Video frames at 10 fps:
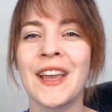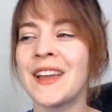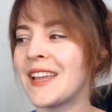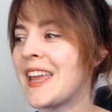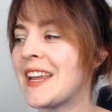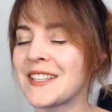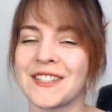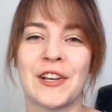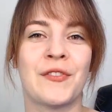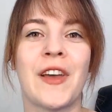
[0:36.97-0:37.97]
kinks,
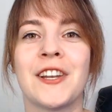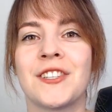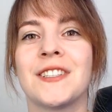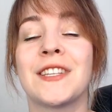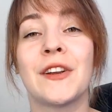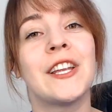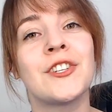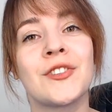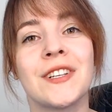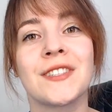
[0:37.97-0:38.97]
their fetishes, their
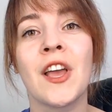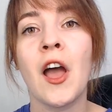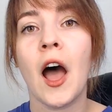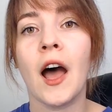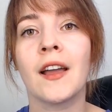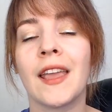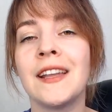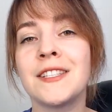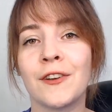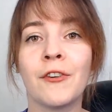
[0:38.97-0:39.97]
interests
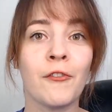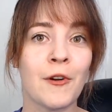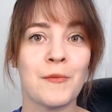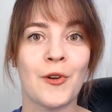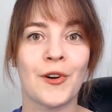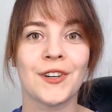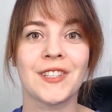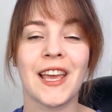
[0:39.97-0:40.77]
can differ from yours.